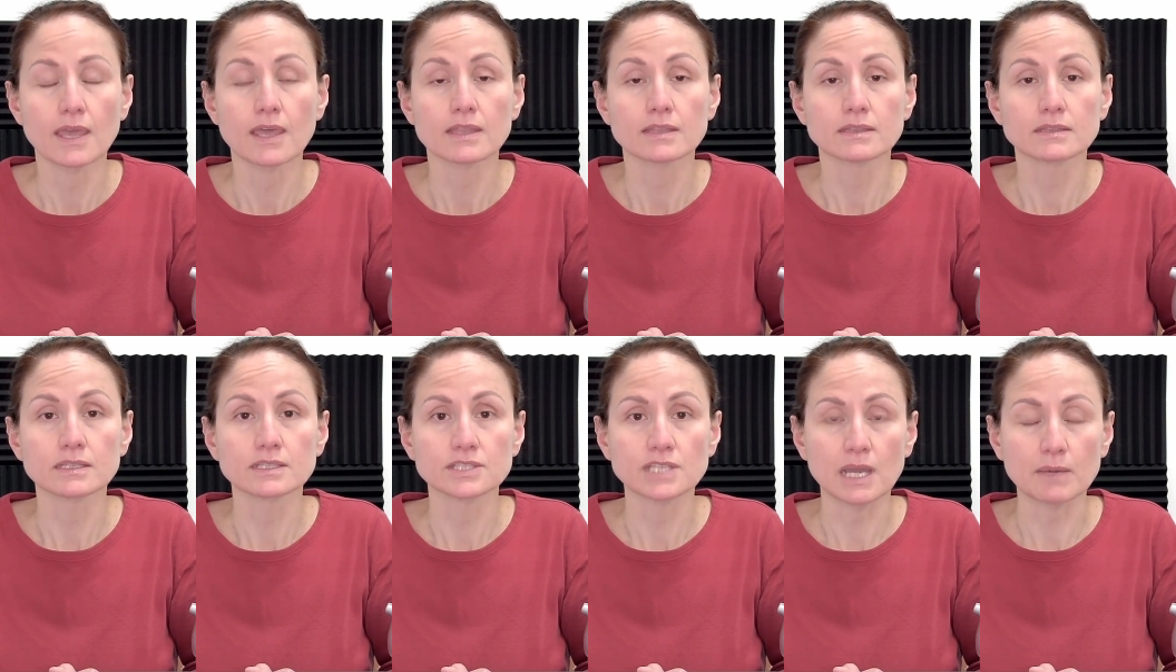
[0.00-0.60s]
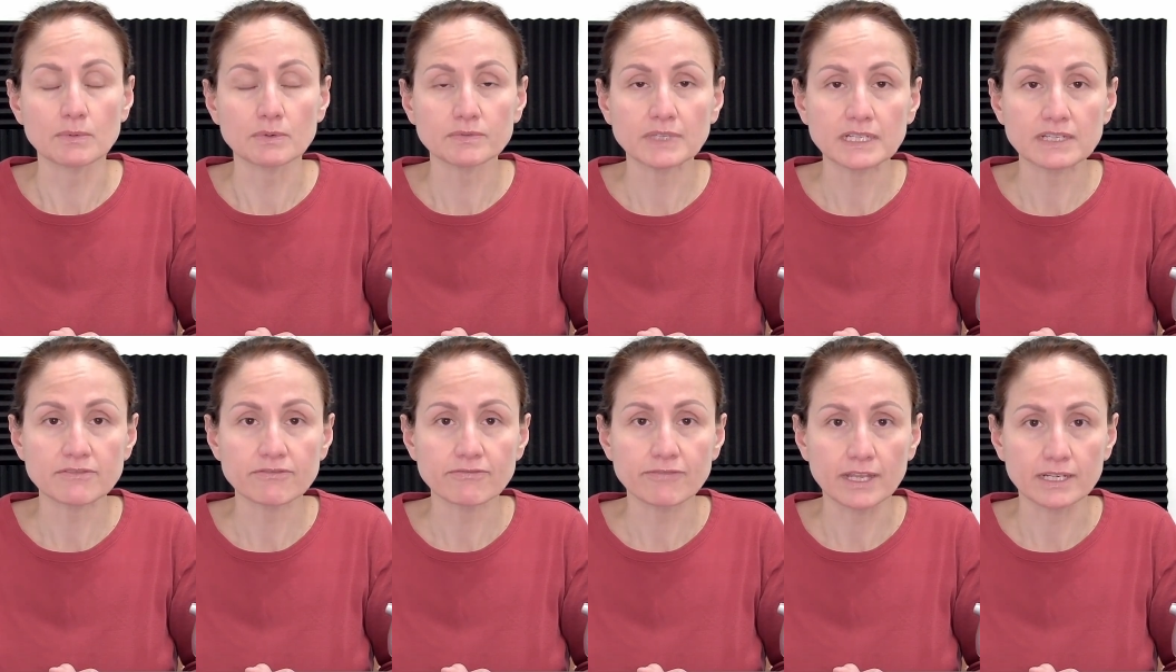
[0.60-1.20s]
The job of the
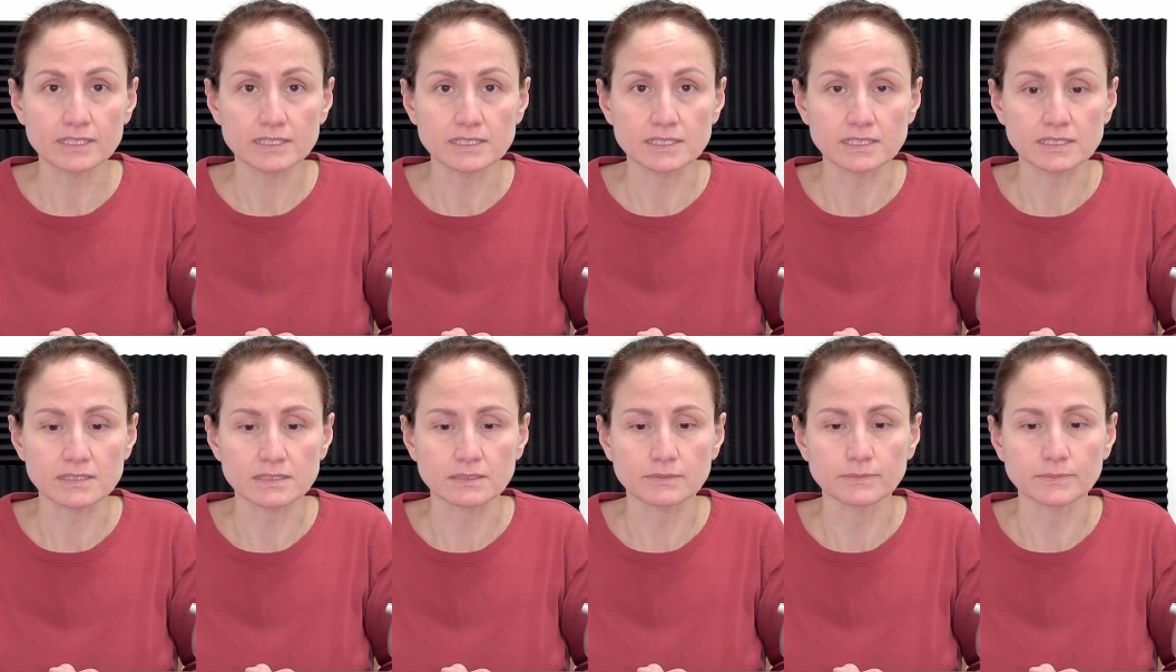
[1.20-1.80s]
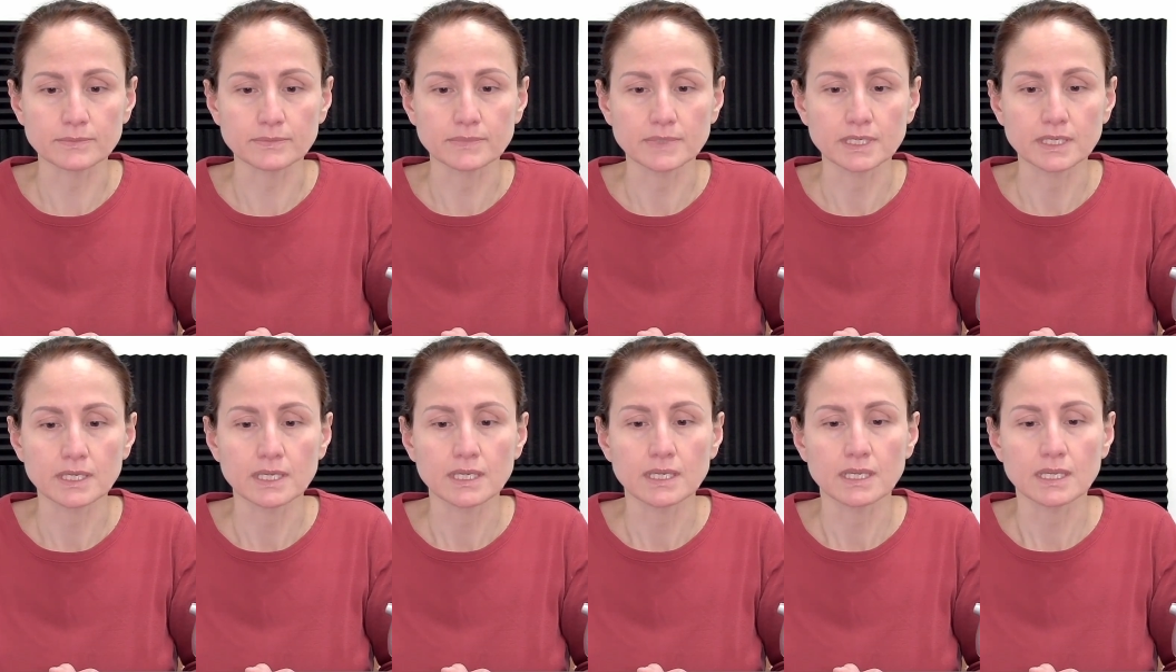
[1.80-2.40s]
lymphatic system
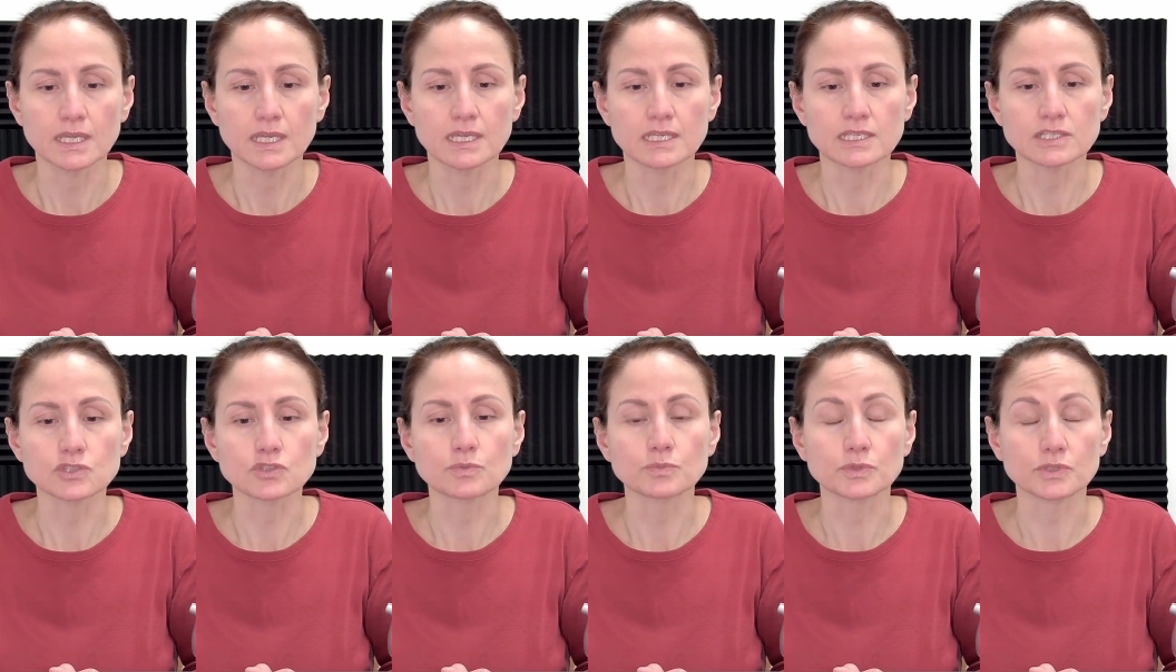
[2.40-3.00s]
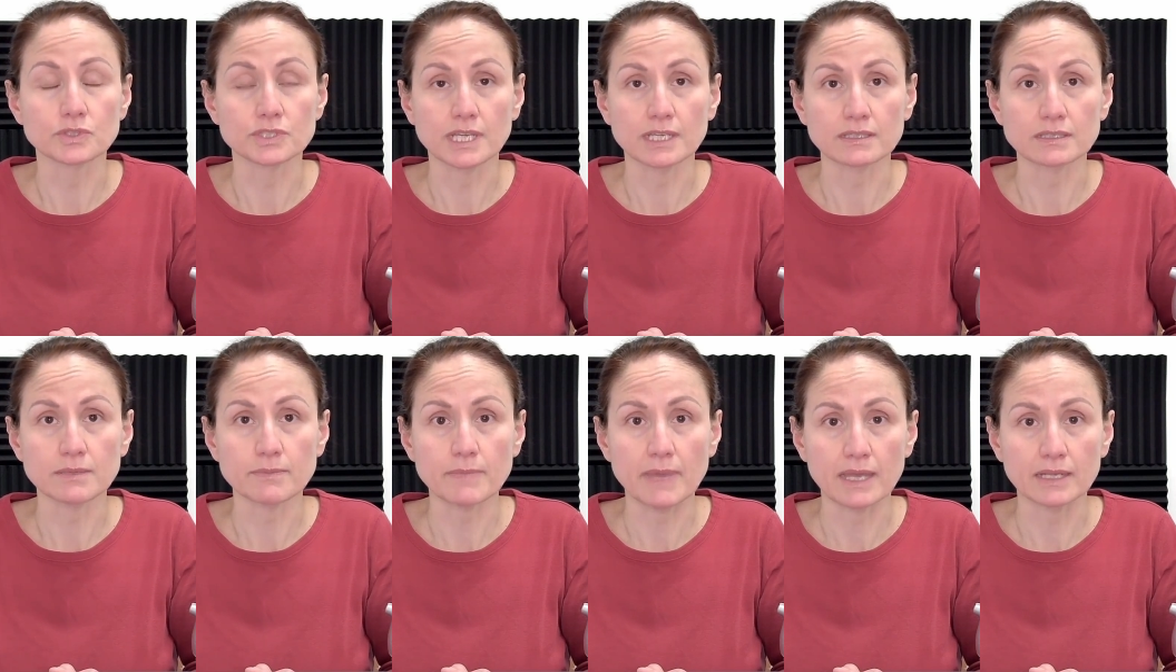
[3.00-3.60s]
is to protect the
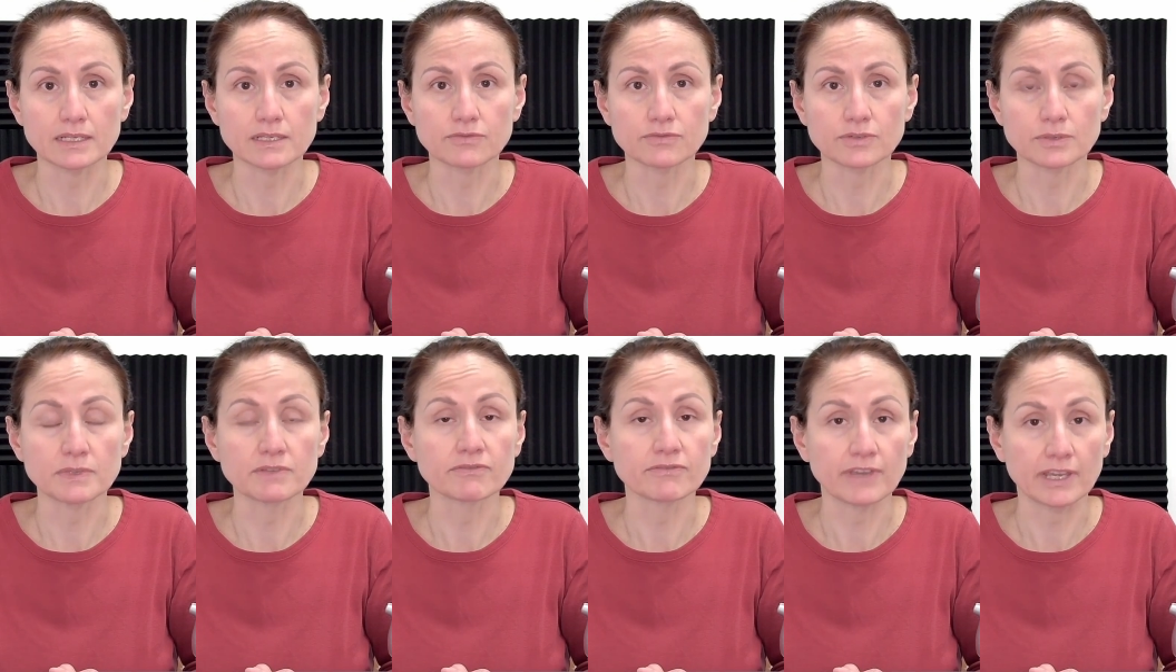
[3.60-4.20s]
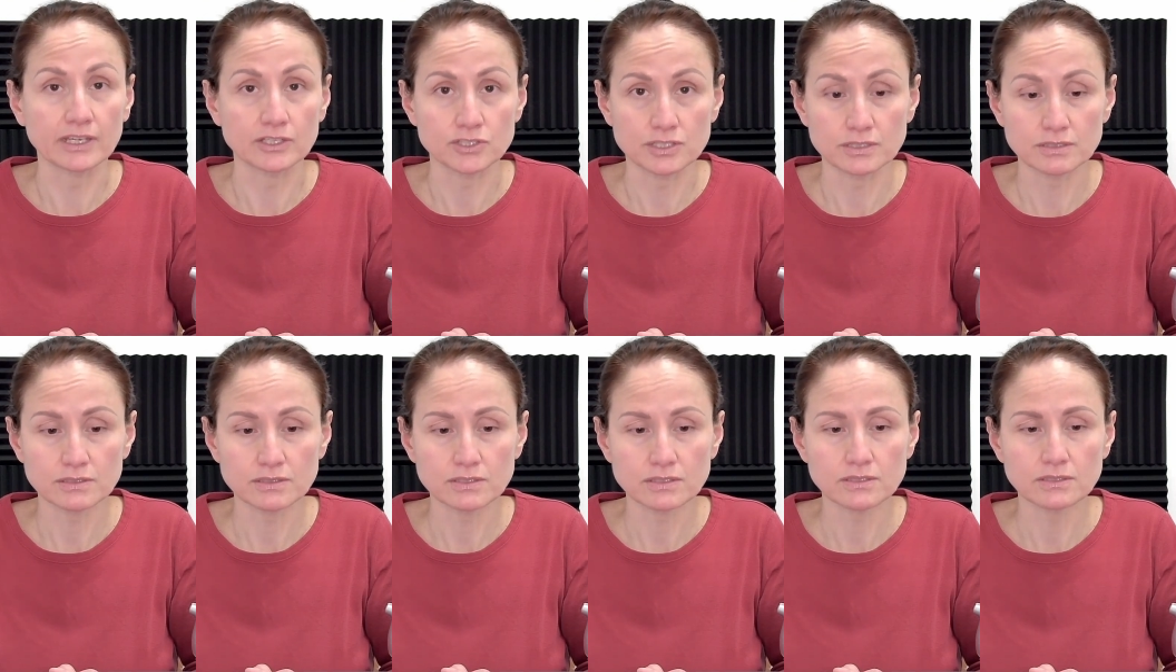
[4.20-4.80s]
body from
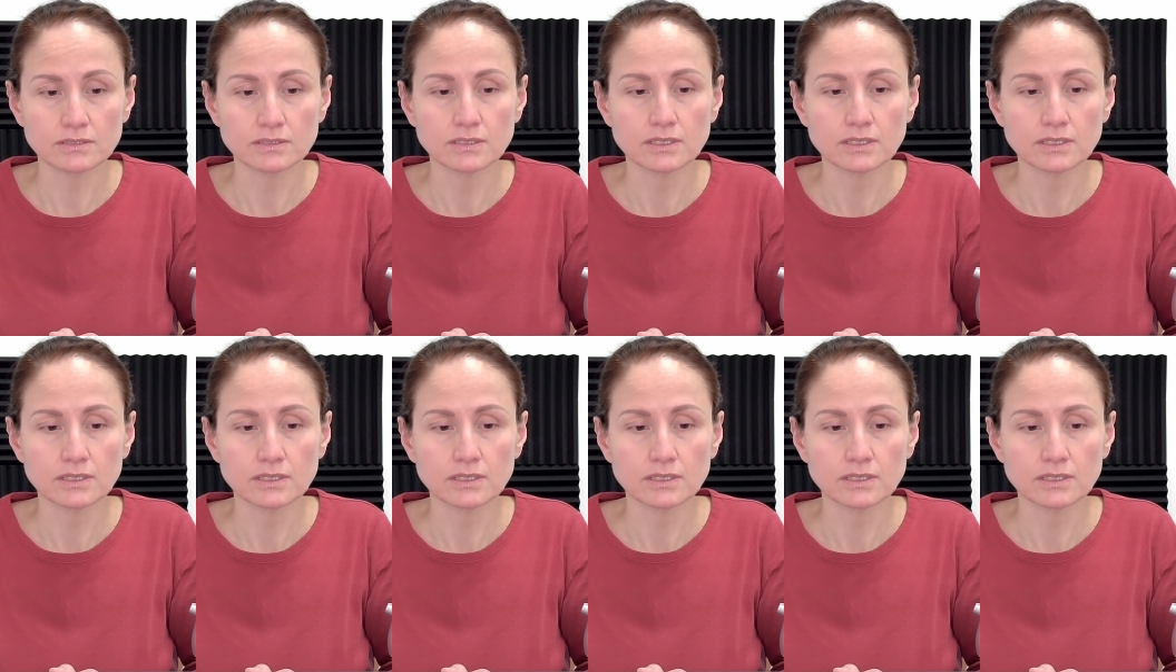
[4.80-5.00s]
infections